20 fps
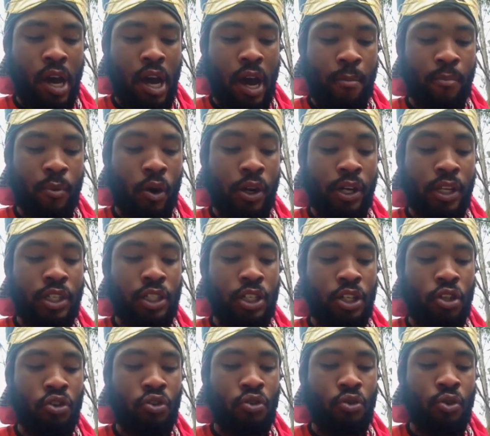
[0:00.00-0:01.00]
I'm going to
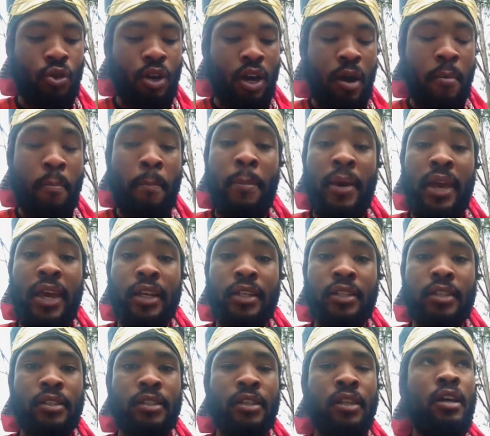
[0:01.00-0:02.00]
send you a
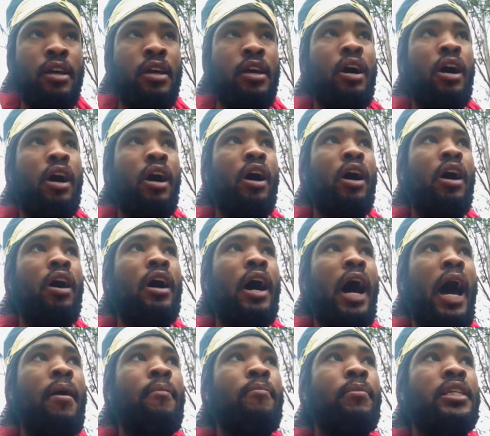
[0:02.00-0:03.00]
mix.
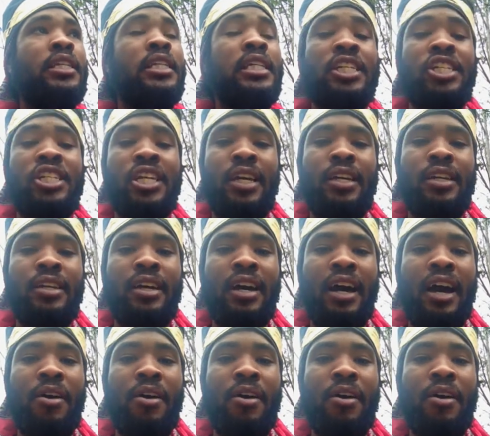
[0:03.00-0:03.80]
I'm a DJ.